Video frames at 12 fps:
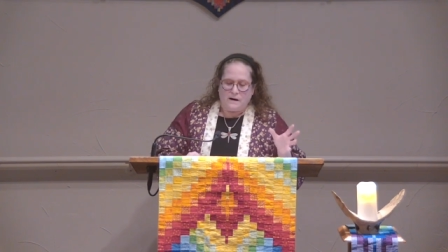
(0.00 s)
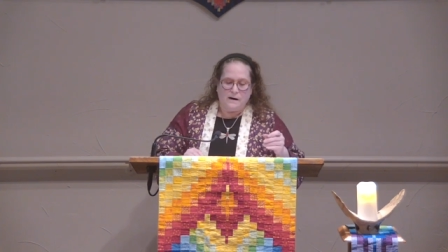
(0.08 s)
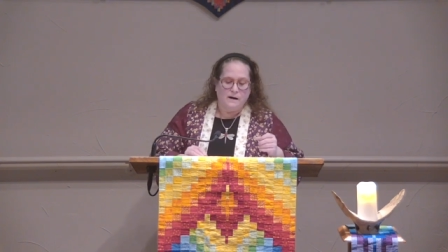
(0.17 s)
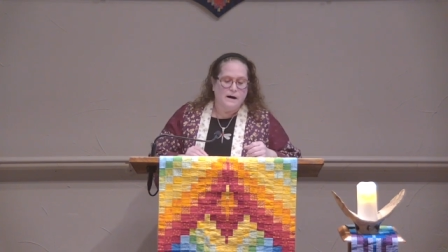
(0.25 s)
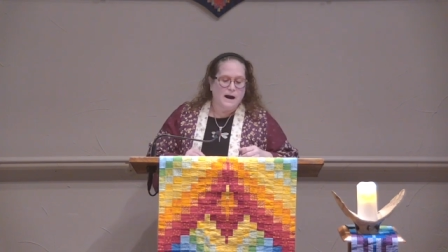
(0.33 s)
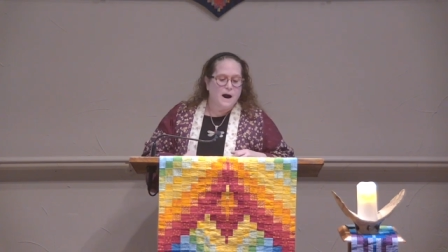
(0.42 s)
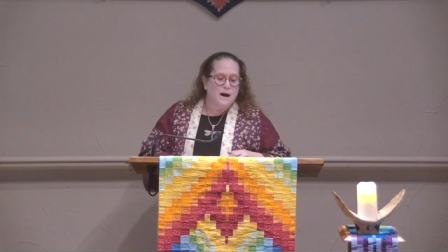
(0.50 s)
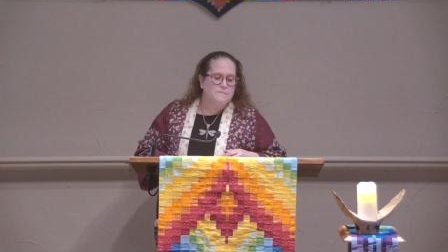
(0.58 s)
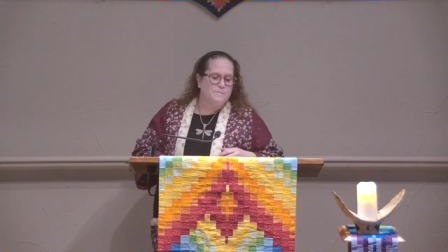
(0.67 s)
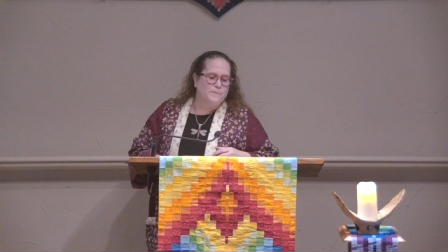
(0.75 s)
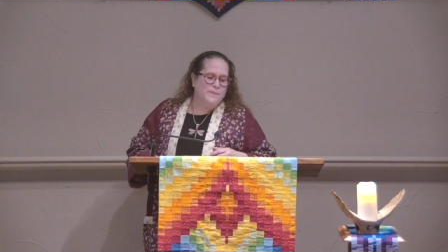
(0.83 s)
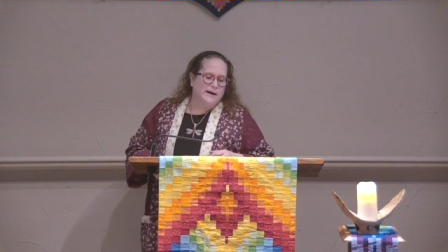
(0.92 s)
Her
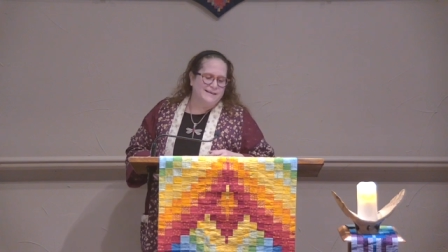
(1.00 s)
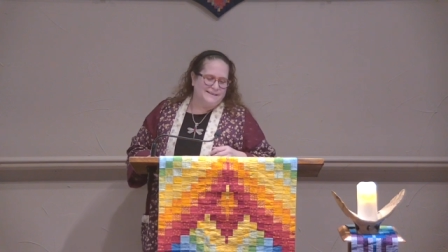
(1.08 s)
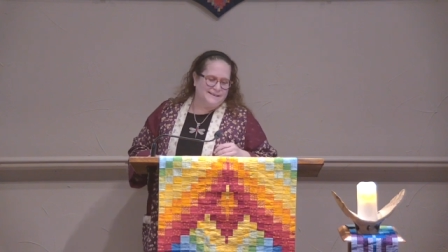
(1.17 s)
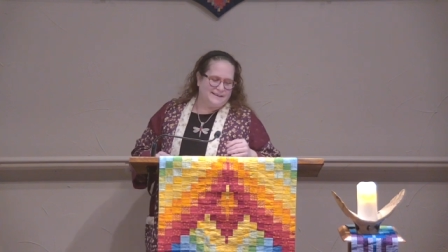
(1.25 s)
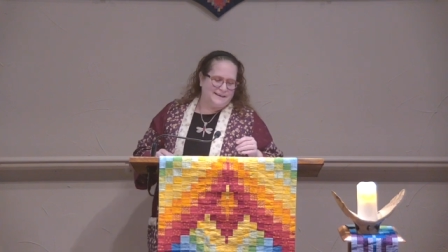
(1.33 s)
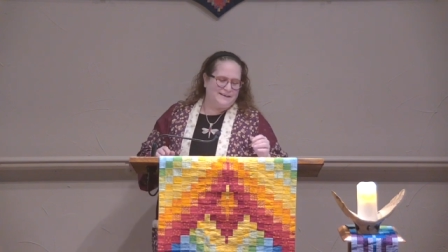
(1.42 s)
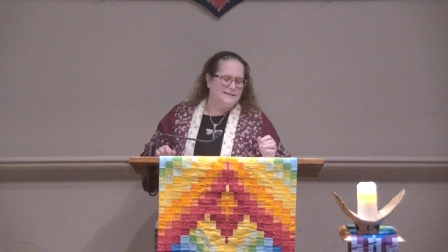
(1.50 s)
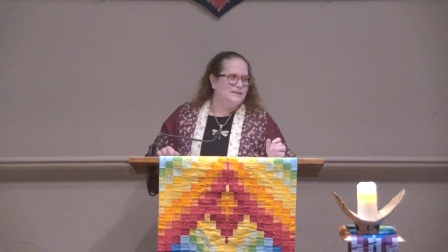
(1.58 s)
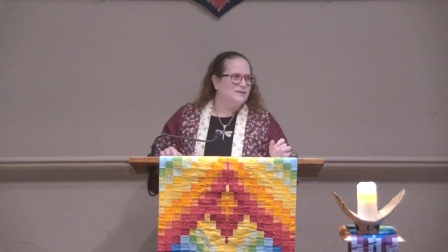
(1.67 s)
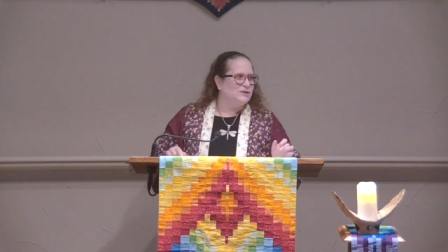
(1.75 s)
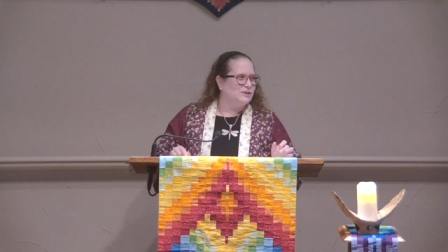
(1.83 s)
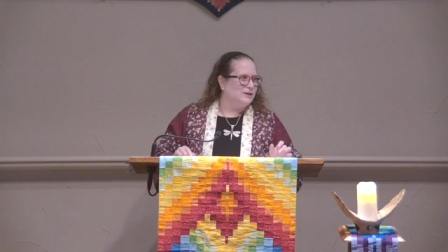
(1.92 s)
Aunt Bud's
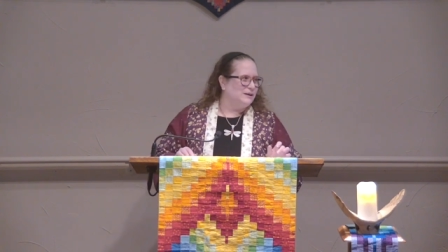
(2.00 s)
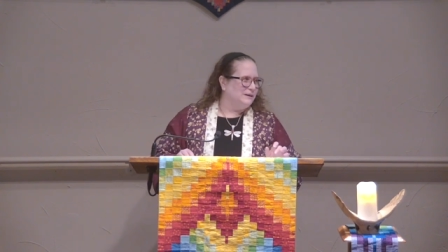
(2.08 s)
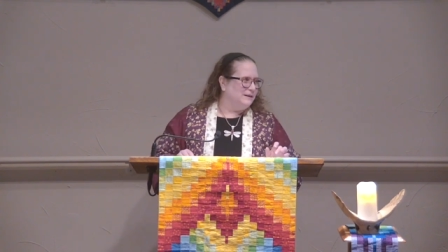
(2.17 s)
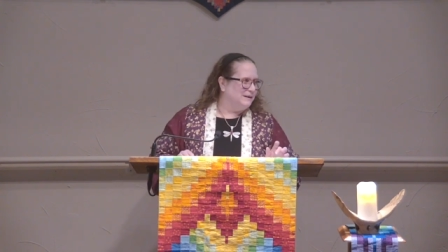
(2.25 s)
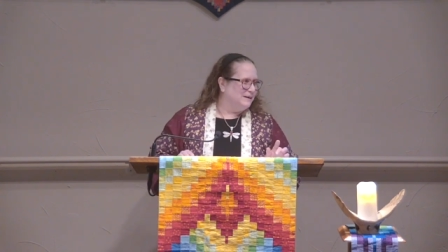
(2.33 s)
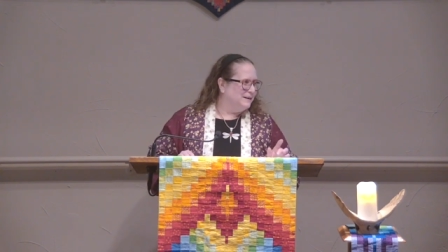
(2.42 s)
sister